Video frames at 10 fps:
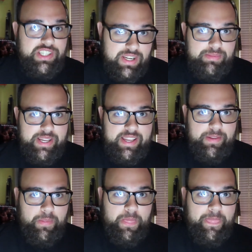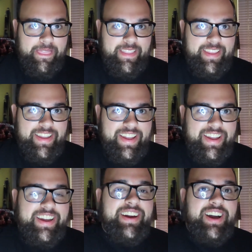update?
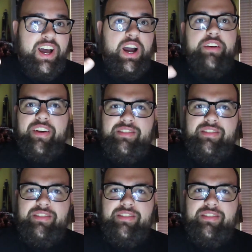Alright, if you haven't